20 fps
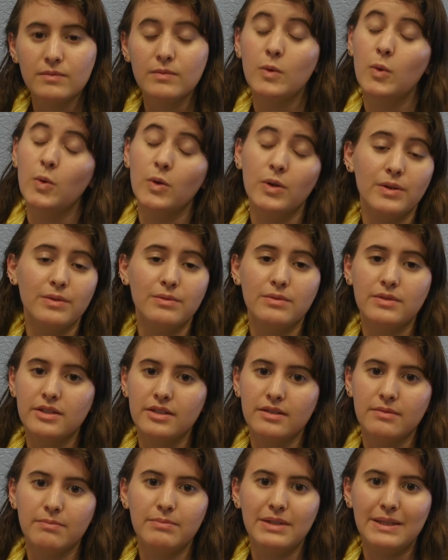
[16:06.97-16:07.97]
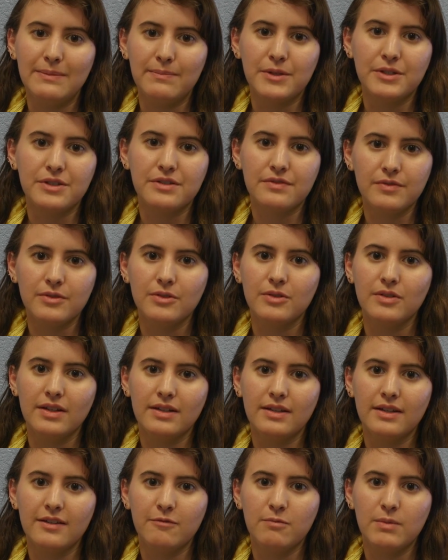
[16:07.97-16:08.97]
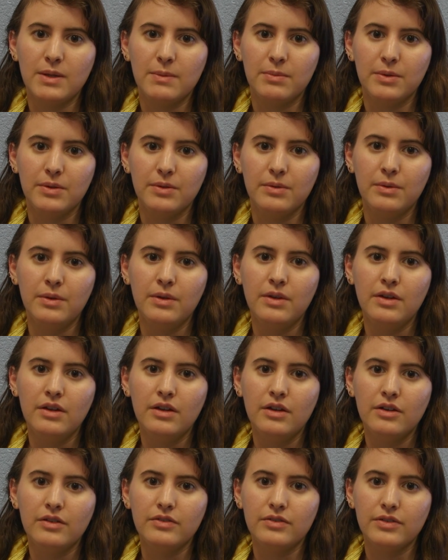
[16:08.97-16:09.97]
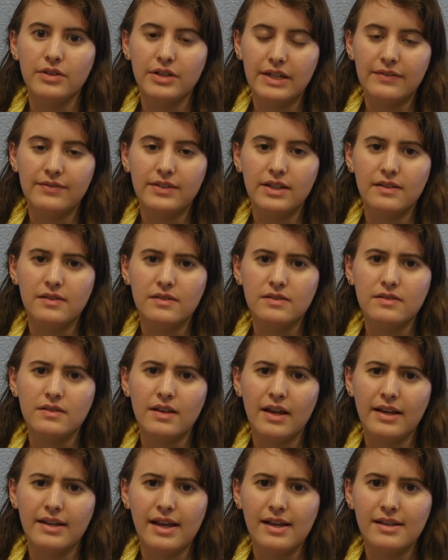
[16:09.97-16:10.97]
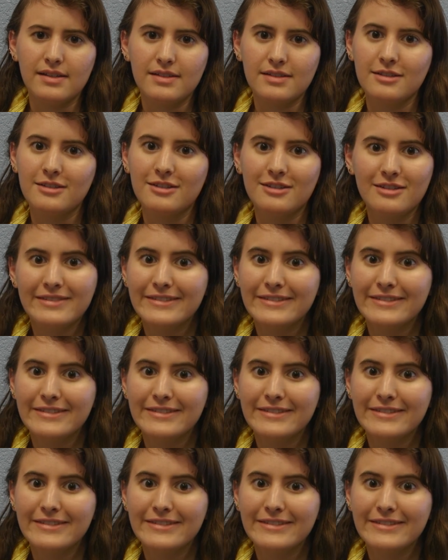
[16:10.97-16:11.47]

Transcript: or to be merciful and give people forgiveness, I guess.